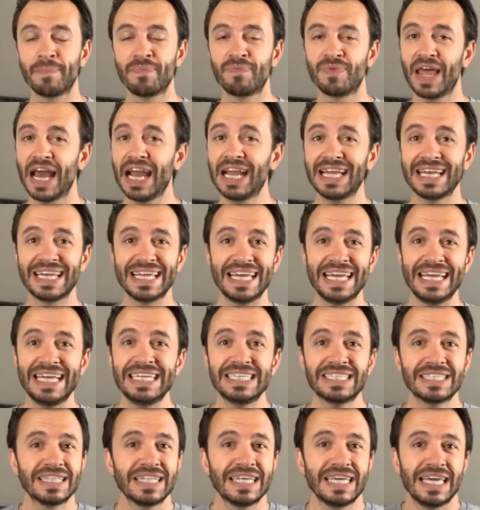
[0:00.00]
that can
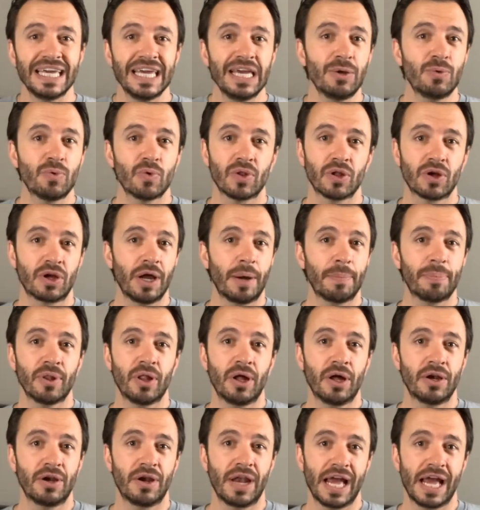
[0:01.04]
easily equal a couple hundred